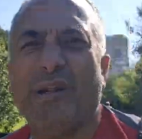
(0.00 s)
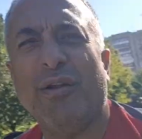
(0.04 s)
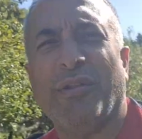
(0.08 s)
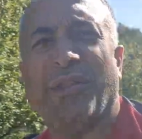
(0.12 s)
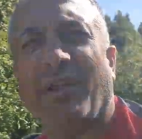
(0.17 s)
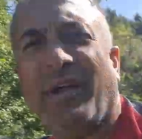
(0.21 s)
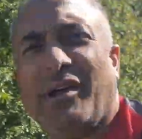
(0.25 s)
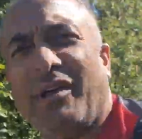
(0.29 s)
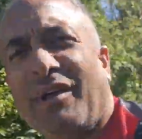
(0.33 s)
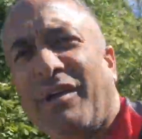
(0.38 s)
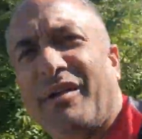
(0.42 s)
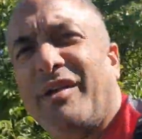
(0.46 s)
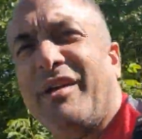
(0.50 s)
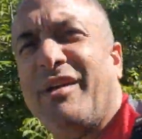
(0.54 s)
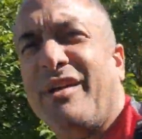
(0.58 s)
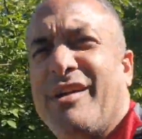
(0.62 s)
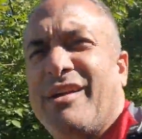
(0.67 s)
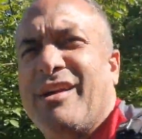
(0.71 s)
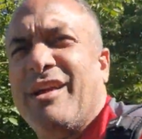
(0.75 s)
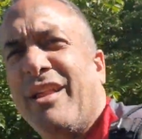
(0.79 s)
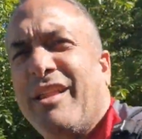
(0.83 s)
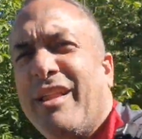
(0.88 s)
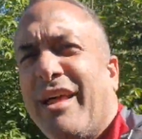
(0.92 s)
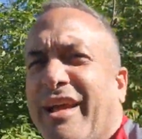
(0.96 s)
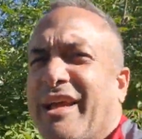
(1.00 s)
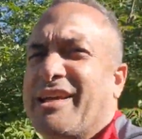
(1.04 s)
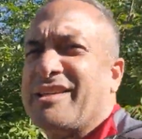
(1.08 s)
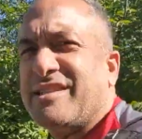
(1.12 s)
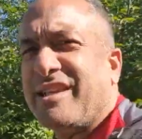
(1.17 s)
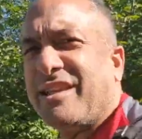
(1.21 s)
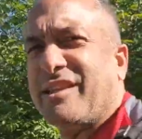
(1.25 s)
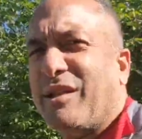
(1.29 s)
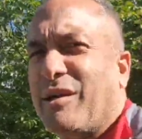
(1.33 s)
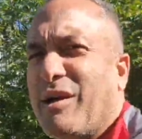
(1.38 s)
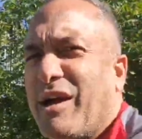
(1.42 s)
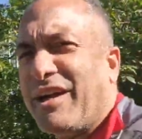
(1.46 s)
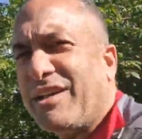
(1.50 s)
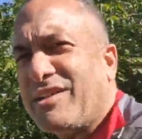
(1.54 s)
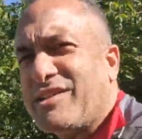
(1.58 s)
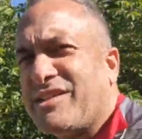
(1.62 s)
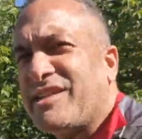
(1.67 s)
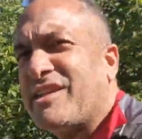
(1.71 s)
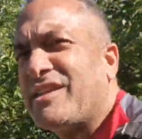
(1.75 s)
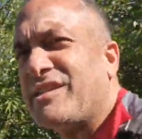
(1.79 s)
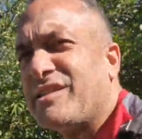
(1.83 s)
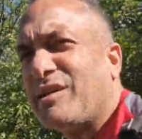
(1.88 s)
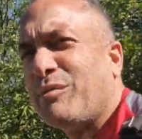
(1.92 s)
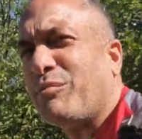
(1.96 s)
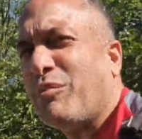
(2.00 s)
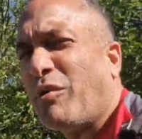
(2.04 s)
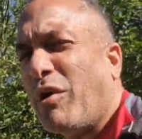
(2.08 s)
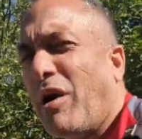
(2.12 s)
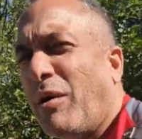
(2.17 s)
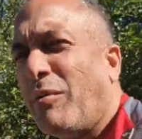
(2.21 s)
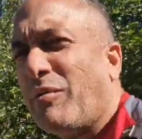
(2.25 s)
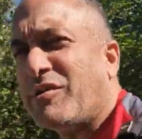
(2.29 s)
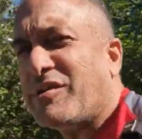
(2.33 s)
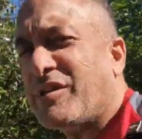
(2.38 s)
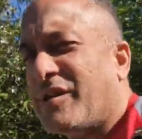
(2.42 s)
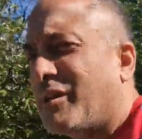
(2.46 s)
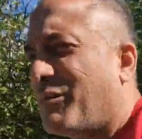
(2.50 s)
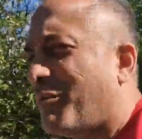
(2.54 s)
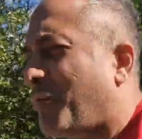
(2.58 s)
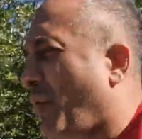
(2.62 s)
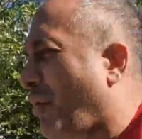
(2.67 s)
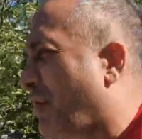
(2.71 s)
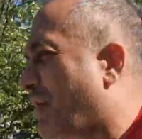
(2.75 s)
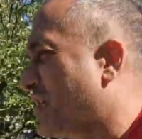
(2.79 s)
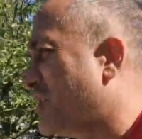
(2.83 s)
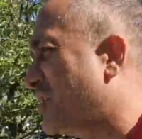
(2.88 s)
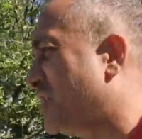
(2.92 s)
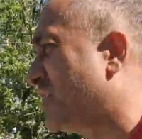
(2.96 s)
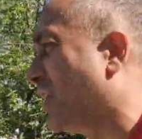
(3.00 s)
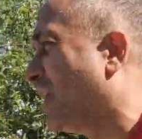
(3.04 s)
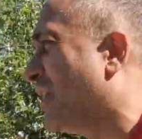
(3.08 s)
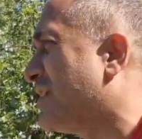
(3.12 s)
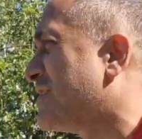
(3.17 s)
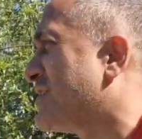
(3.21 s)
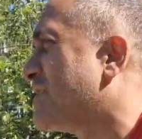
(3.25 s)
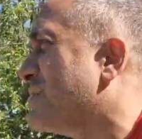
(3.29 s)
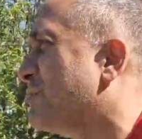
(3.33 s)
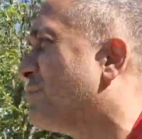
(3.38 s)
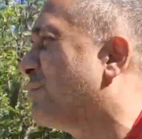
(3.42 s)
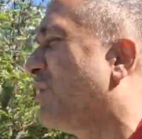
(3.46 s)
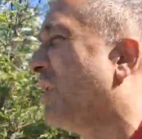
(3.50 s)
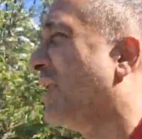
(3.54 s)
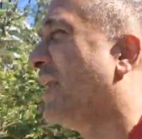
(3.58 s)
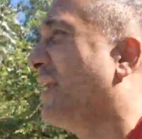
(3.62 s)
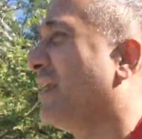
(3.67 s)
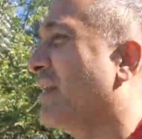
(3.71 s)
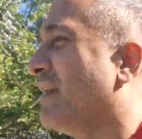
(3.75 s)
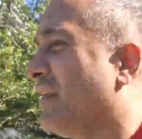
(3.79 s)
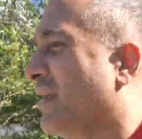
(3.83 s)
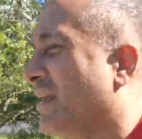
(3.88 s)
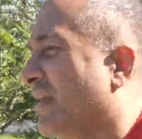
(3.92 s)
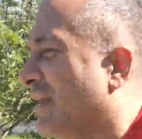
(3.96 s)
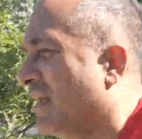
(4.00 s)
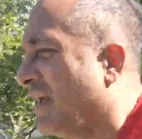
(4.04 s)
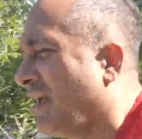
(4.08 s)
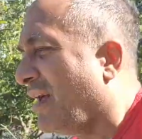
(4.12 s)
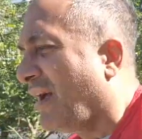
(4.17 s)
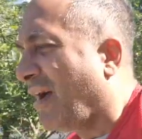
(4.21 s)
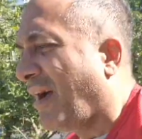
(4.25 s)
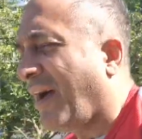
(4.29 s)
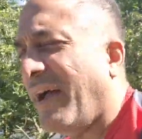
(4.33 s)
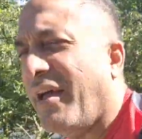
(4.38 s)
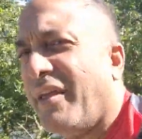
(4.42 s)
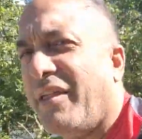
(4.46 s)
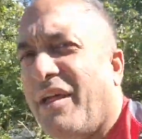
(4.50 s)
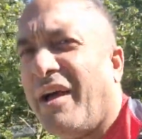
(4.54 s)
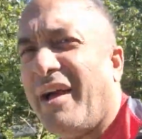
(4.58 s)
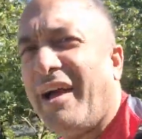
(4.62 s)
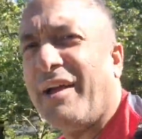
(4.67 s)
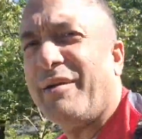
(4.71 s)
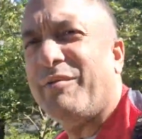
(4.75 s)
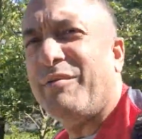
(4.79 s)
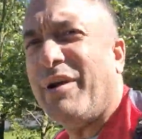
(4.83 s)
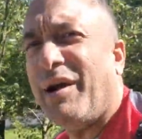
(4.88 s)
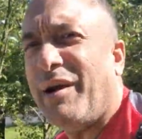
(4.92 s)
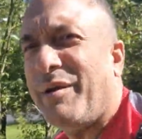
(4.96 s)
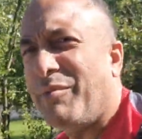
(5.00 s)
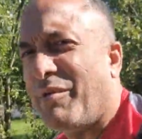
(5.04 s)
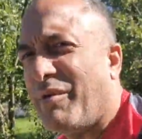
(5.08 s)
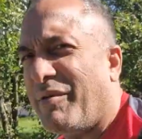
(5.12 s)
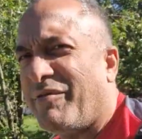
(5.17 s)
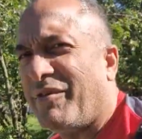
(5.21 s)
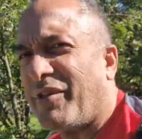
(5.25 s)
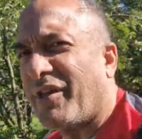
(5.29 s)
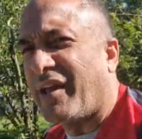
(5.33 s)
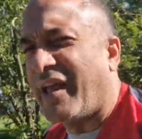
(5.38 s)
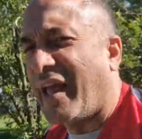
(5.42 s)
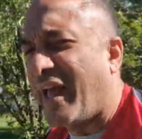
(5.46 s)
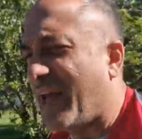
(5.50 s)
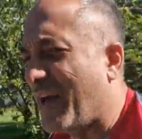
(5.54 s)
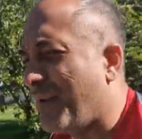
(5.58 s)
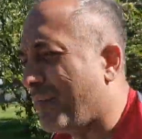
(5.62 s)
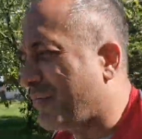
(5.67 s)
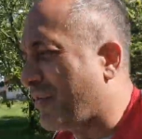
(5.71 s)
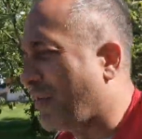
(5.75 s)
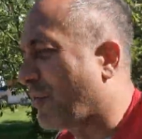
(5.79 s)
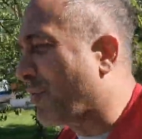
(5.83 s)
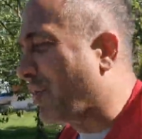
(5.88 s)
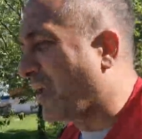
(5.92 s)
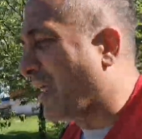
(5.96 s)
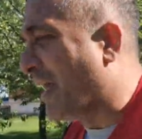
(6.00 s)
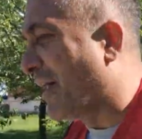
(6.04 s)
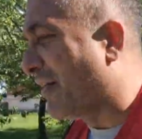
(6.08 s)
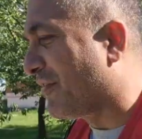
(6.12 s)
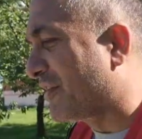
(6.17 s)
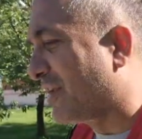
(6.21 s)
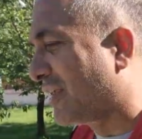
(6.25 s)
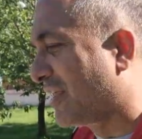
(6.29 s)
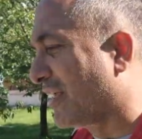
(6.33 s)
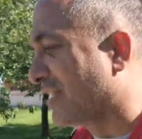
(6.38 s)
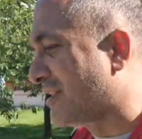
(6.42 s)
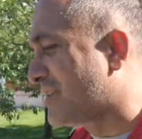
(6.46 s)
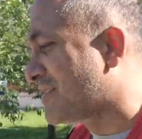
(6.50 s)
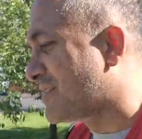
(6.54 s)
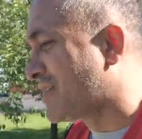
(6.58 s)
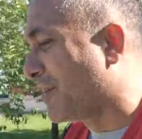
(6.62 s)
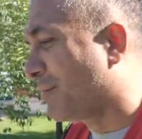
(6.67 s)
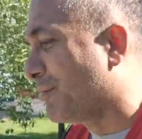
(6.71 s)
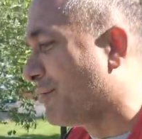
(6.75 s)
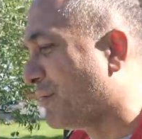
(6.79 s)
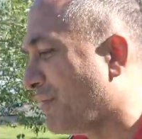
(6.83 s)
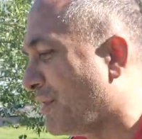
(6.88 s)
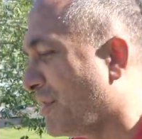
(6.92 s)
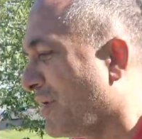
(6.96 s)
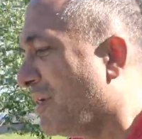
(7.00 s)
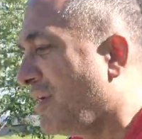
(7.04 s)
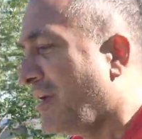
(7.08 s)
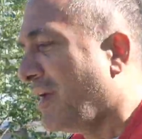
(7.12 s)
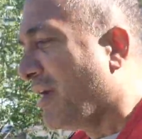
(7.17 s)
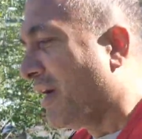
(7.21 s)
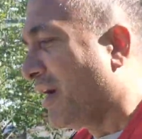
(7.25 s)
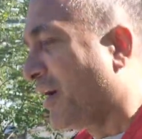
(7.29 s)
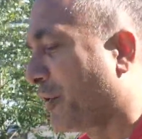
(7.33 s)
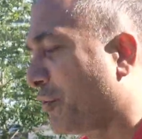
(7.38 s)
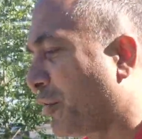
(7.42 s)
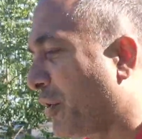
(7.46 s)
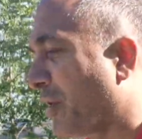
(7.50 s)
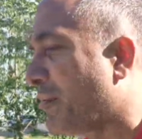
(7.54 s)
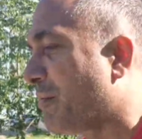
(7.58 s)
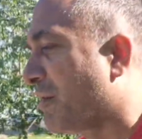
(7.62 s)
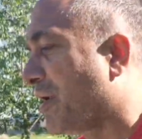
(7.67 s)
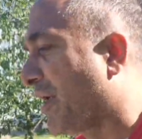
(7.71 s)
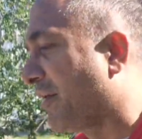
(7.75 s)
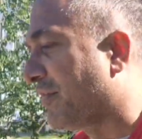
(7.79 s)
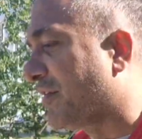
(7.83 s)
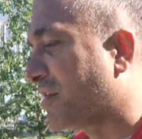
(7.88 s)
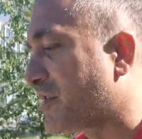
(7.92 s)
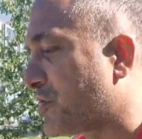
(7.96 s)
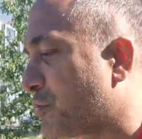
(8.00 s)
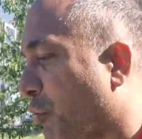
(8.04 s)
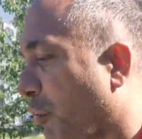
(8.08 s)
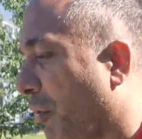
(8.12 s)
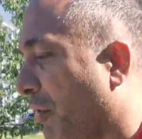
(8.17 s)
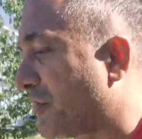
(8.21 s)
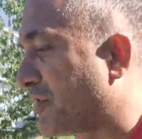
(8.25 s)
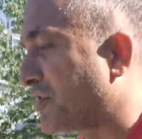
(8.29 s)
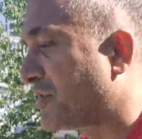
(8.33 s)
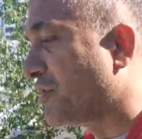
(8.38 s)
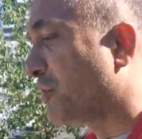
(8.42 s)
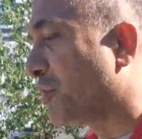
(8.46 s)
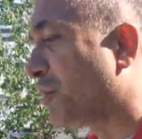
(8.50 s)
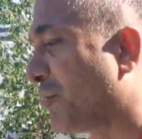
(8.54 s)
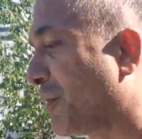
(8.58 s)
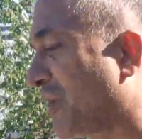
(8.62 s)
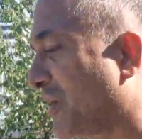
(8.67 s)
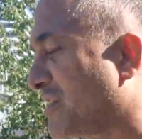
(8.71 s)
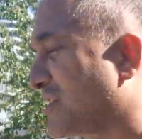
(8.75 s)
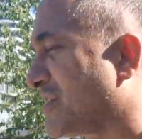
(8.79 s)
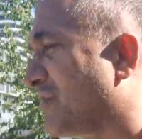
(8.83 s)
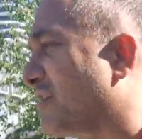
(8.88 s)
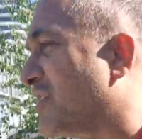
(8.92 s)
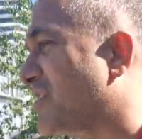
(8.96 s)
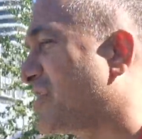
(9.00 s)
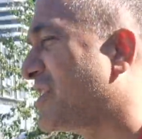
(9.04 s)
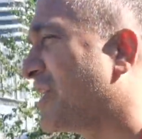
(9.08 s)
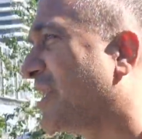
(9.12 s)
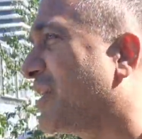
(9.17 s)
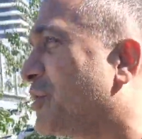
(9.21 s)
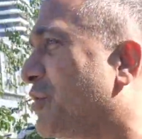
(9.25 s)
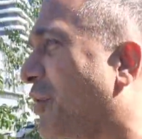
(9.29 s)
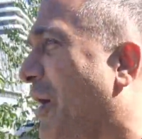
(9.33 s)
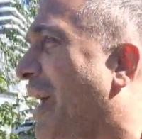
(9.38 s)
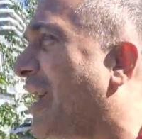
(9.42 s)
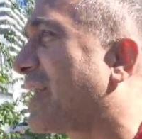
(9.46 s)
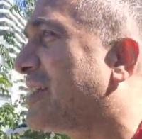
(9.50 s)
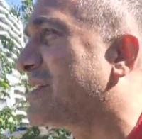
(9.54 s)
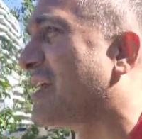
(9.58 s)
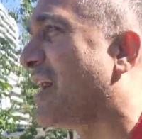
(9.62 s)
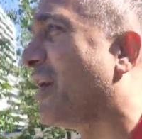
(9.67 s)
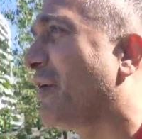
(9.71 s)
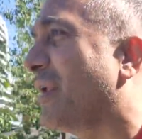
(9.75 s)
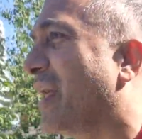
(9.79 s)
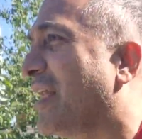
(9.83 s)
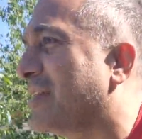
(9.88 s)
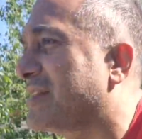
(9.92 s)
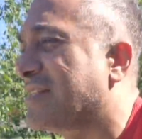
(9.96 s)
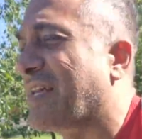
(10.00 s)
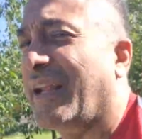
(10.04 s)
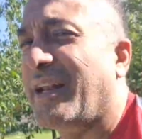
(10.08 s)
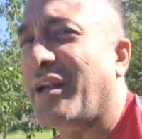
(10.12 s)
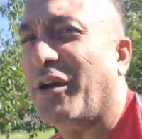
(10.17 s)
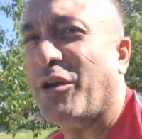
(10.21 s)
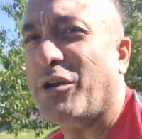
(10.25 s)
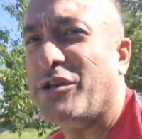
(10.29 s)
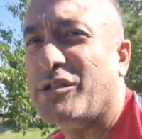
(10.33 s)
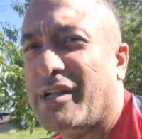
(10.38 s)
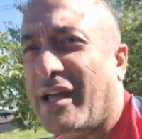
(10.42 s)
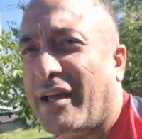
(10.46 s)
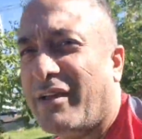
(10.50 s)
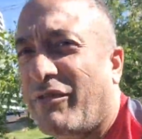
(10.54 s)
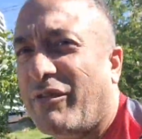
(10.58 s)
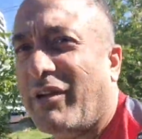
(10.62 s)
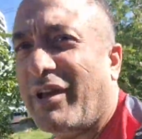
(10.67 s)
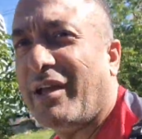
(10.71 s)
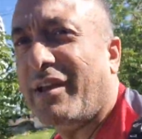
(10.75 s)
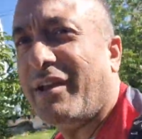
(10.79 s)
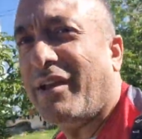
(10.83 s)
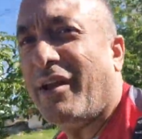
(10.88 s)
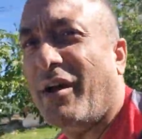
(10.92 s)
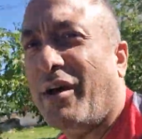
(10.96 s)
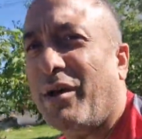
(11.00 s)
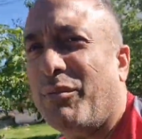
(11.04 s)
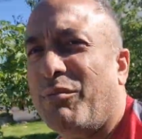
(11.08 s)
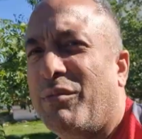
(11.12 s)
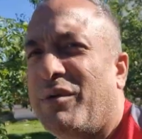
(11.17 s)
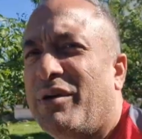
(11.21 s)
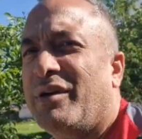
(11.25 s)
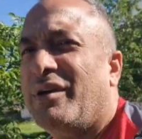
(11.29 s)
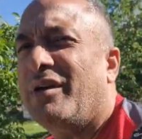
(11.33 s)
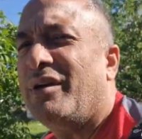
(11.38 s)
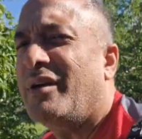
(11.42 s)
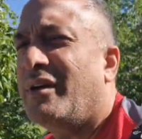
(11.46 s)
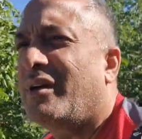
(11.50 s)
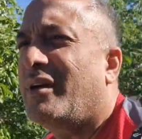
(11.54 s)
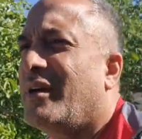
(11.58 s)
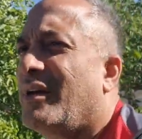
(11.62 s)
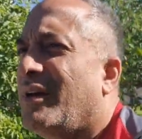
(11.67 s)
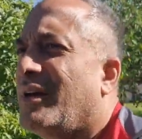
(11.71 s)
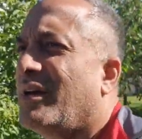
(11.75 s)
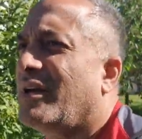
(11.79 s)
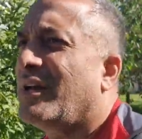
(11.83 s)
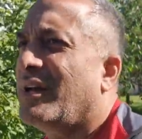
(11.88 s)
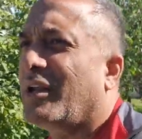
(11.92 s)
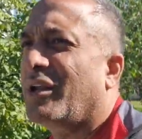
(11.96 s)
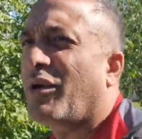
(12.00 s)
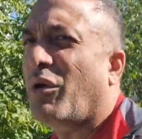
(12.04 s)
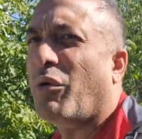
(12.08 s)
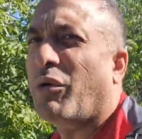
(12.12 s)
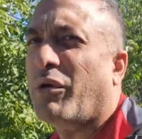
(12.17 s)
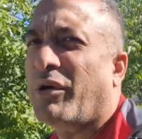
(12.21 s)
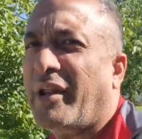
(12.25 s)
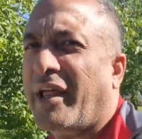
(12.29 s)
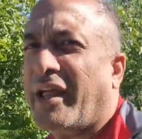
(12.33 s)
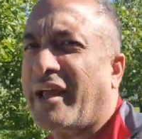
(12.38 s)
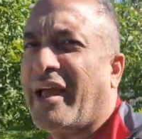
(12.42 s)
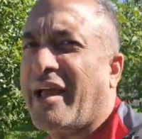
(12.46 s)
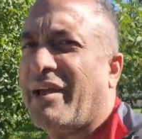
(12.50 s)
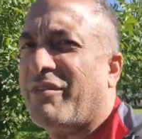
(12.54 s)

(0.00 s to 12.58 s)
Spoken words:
you know, the, like I said, I see some promise in the Boris Johnson plan. I'm of the camp that we have to get some agreement on this war soon, because if this thing drags out 8-10 years like Vietnam, you know, or like